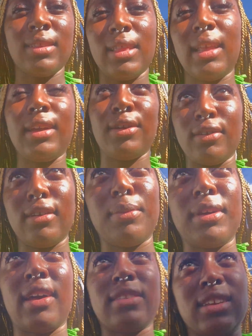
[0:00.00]
later. I
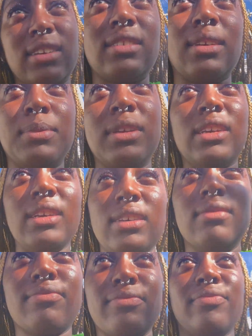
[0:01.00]
may have to get something to
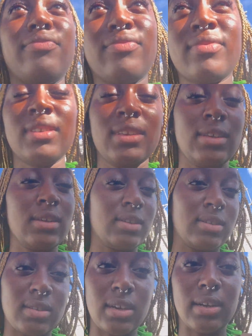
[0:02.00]

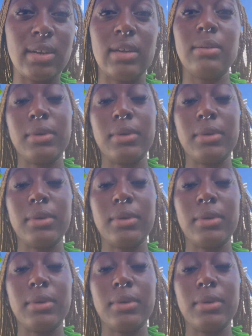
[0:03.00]
eat. Child, I'm